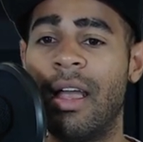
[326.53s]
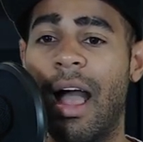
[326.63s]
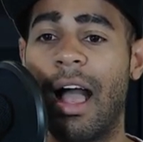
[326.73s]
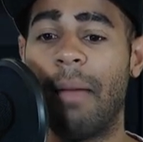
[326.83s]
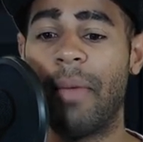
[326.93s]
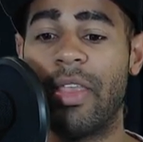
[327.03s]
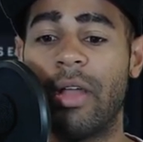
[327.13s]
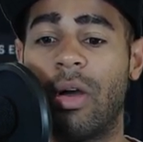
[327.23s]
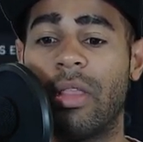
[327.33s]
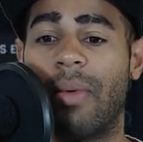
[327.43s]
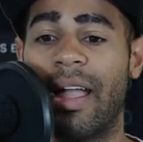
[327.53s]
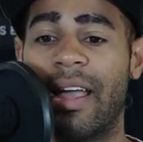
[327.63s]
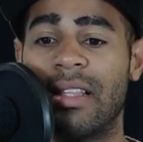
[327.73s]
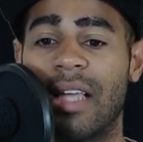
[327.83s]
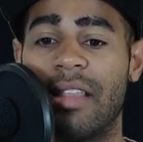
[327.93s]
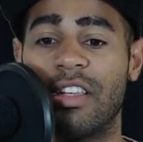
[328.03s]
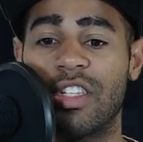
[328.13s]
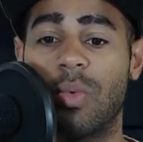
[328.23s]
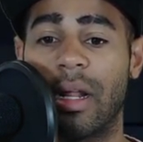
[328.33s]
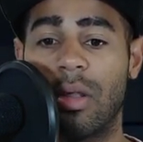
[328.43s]
Um, and then on the right hand side, this
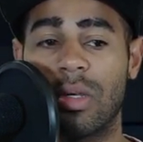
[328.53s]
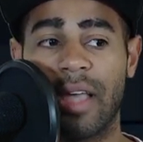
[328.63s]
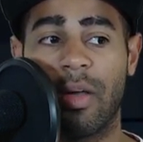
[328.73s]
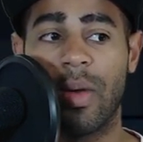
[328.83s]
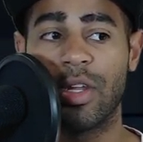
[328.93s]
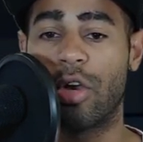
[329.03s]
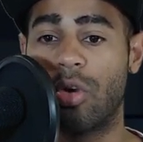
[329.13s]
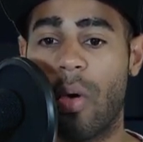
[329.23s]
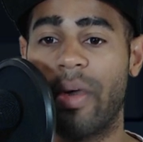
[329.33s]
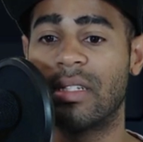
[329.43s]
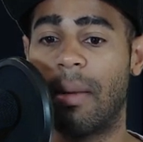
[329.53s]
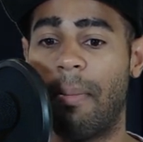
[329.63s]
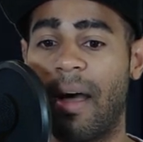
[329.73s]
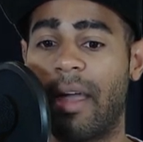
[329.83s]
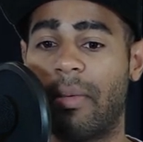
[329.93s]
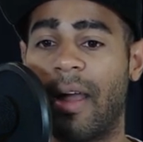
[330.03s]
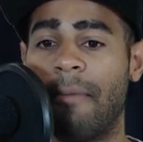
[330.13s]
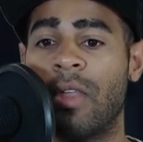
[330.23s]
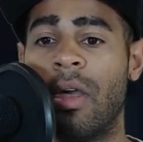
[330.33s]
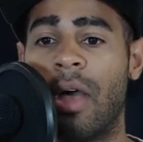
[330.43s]
is what it looks like when you're going to buy, right?
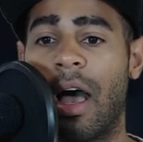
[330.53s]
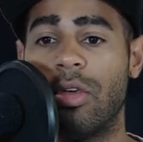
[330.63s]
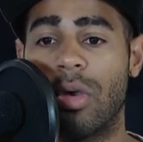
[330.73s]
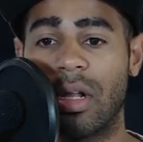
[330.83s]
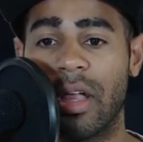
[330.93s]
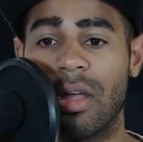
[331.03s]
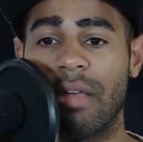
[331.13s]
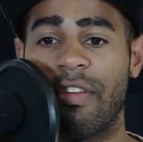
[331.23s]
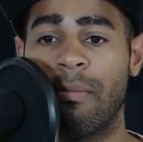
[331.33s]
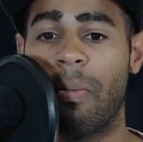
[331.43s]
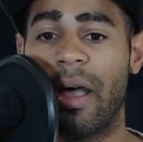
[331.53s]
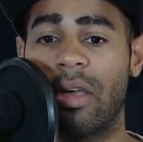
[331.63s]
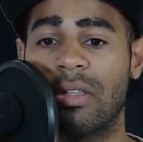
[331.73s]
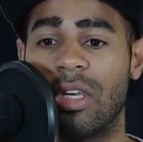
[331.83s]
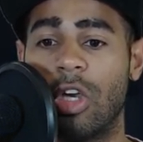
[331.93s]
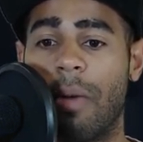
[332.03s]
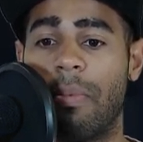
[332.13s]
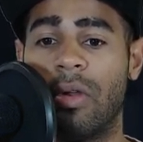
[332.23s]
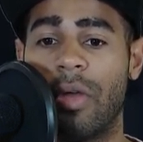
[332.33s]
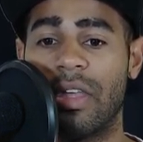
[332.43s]
Uh, you click on the Fimbul BIOS, you
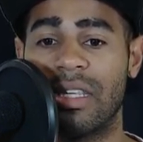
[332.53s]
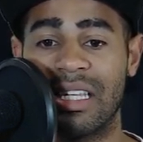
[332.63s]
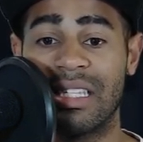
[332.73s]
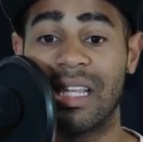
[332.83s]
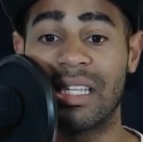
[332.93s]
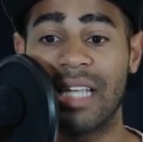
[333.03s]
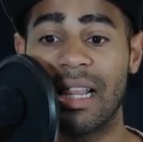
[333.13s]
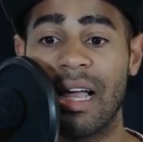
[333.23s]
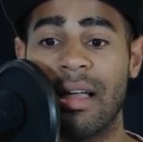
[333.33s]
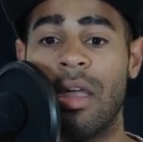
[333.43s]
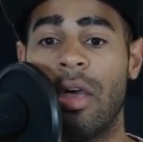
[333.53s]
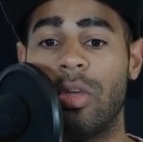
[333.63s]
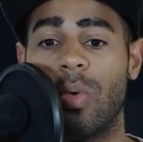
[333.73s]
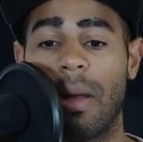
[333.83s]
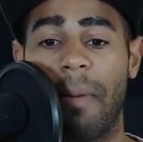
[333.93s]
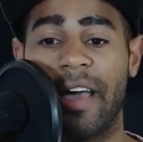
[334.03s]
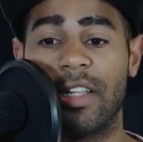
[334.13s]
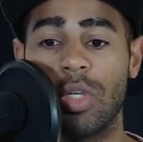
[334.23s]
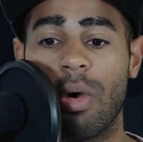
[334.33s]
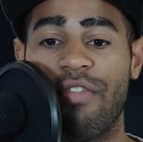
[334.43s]
know, this is the seller, you wanna buy
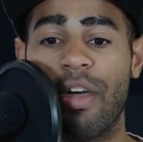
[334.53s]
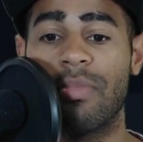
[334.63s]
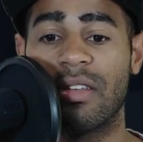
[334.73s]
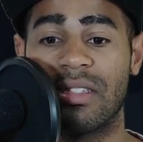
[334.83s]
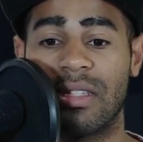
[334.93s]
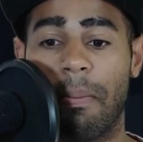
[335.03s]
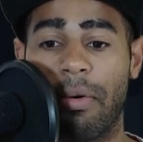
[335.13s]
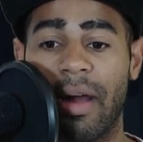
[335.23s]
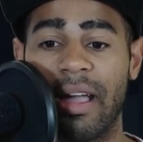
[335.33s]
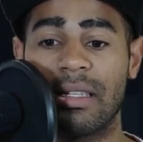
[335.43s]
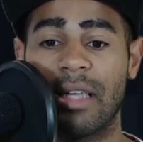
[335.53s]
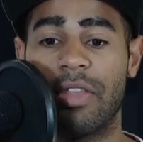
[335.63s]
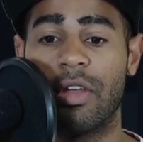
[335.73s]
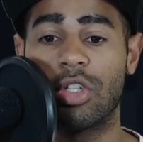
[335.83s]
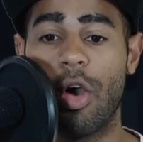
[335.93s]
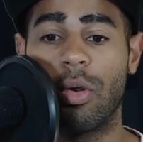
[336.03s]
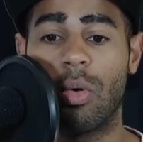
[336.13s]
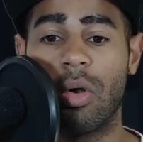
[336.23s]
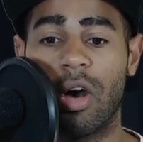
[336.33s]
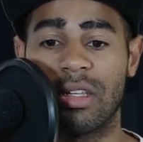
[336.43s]
two of them, this is the price and the total
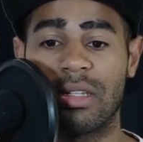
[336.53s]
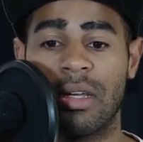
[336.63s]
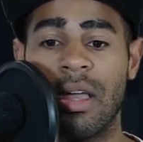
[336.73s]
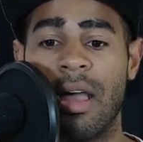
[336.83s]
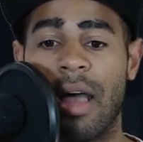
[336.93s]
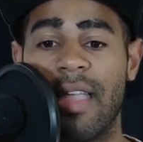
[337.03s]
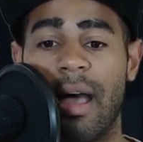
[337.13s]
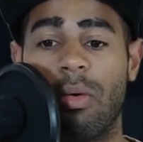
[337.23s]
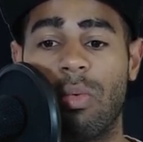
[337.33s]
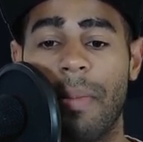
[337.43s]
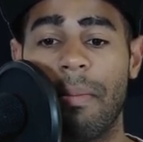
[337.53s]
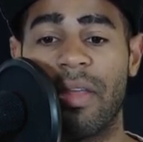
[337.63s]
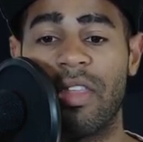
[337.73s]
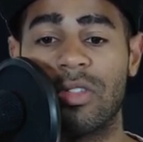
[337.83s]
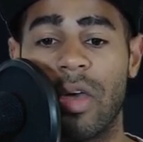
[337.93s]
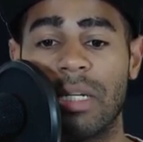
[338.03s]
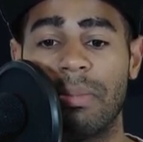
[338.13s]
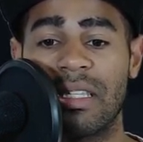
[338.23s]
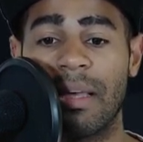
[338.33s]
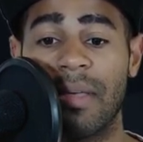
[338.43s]
cost. Now, remember, there's going to
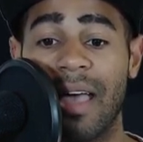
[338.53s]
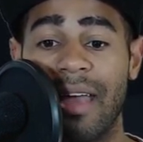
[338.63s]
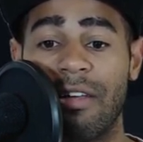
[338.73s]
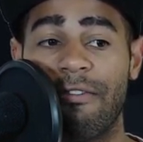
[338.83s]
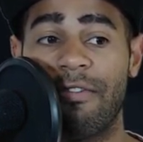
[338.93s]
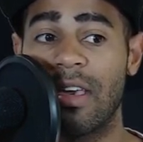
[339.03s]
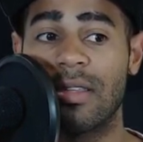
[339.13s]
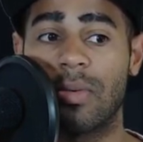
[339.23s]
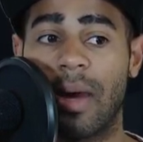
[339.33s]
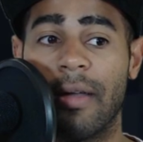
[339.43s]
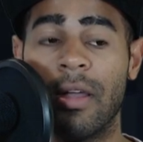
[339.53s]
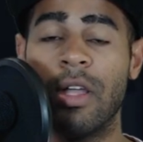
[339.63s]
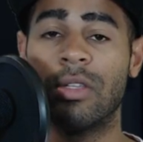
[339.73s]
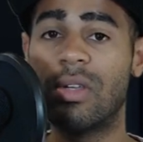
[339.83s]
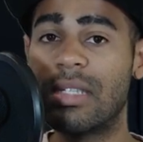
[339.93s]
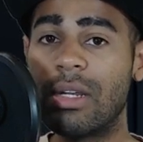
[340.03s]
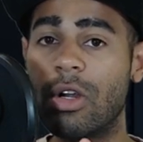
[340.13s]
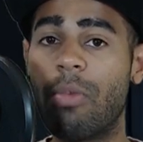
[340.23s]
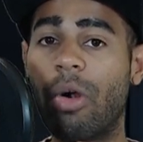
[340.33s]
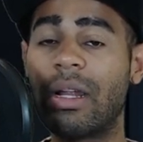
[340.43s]
be some kind of fees, right? So
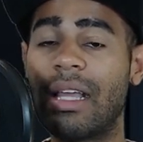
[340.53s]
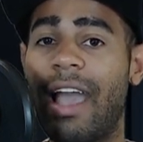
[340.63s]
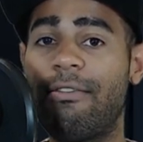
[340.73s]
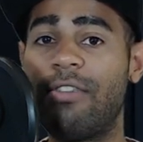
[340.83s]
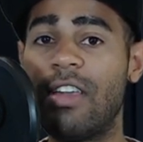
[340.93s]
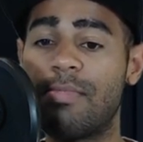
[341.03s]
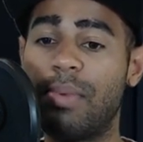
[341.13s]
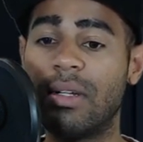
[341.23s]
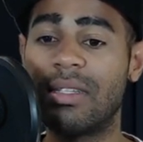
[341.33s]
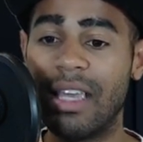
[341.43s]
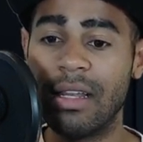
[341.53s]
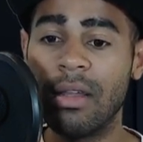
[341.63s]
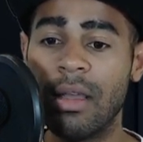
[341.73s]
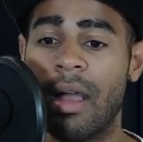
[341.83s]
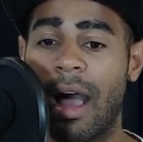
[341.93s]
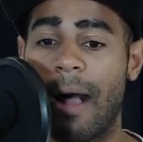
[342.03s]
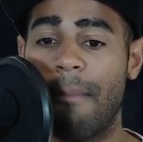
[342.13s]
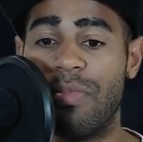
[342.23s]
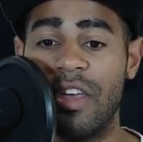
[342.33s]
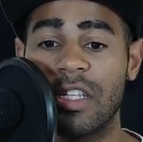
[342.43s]
Serum already had fees built in.
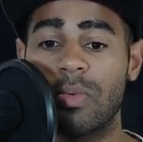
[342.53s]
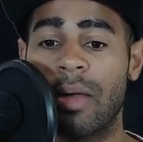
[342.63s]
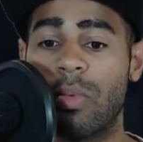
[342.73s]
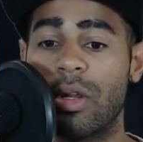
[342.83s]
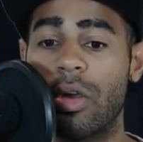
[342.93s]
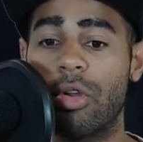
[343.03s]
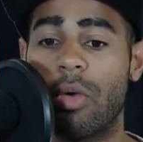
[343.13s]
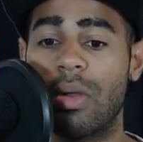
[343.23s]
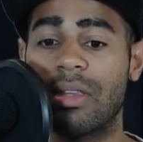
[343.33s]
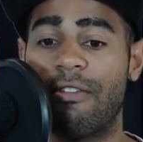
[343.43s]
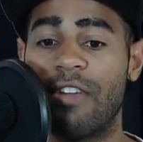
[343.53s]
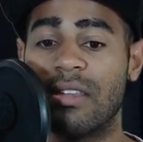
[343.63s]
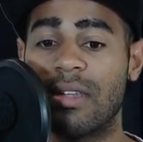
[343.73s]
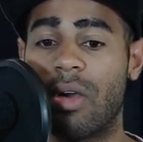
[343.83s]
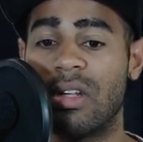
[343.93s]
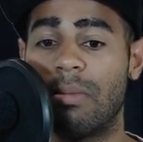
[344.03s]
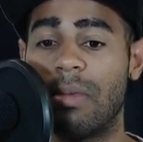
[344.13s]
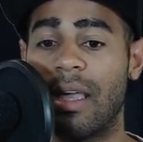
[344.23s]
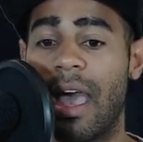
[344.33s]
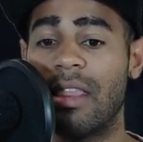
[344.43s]
Um, this one, we don't know what the fees are going to
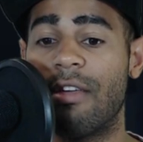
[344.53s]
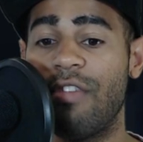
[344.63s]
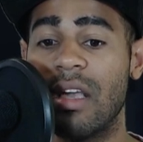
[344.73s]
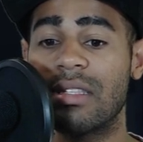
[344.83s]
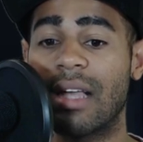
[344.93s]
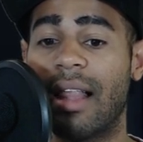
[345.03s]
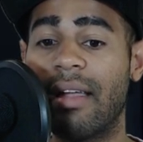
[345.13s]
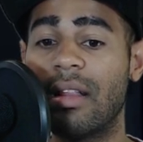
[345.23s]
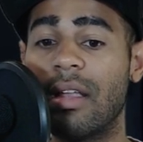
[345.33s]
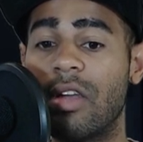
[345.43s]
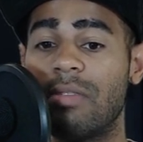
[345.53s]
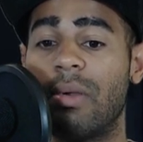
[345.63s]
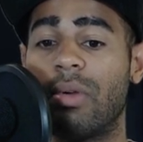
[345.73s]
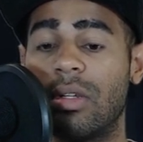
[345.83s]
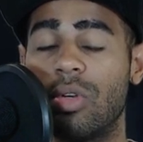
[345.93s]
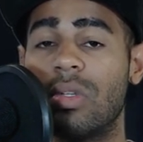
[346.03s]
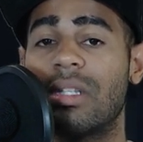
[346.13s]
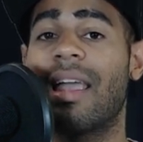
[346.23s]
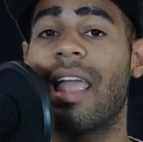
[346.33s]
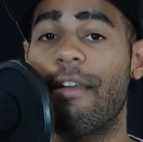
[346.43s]
be, and the fees are likely going to be reduced
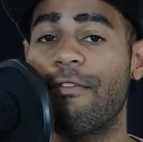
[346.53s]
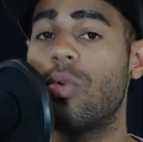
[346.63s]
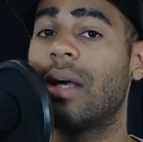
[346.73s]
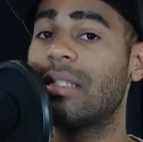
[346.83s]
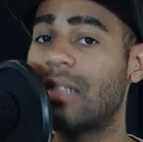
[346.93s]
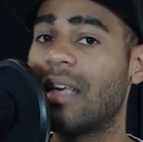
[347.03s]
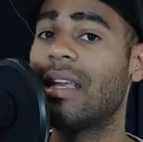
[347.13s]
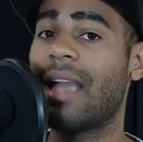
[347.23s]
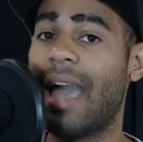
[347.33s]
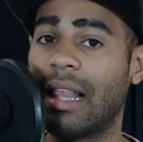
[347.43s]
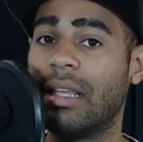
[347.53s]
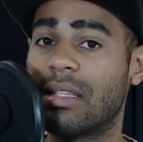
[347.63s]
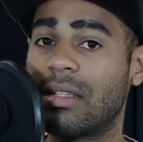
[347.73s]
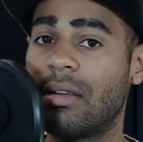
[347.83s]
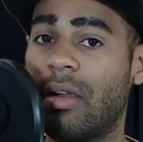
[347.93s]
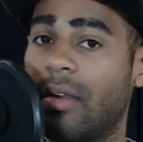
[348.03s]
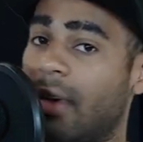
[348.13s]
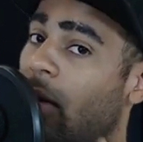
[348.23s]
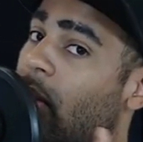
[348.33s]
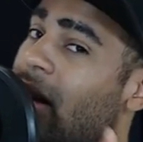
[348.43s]
if you are staking Atlas,
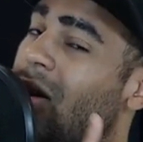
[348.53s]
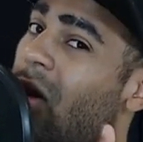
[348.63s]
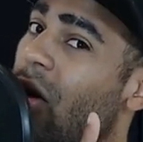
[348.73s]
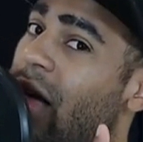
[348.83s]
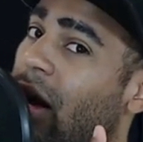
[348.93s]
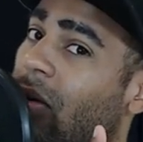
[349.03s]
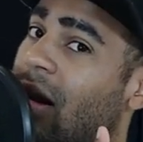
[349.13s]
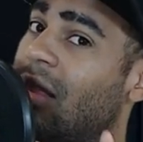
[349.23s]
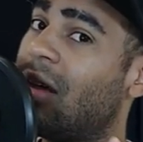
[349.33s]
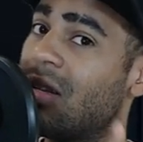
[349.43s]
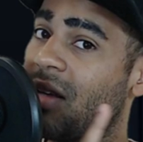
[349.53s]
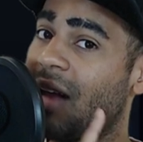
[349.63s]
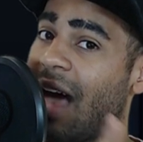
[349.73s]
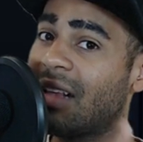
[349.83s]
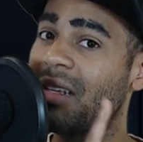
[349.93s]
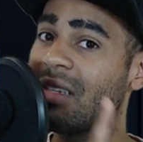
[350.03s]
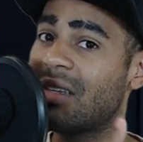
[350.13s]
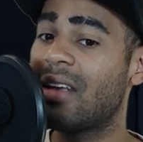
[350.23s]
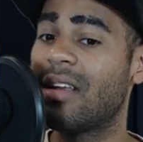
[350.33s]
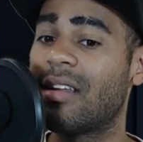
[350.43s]
okay? We know that already, there is an Atlas
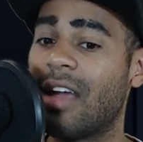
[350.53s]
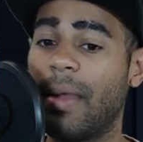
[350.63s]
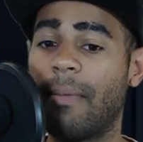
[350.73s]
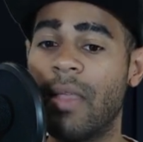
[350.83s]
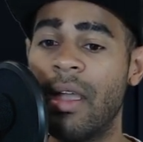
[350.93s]
staking coming.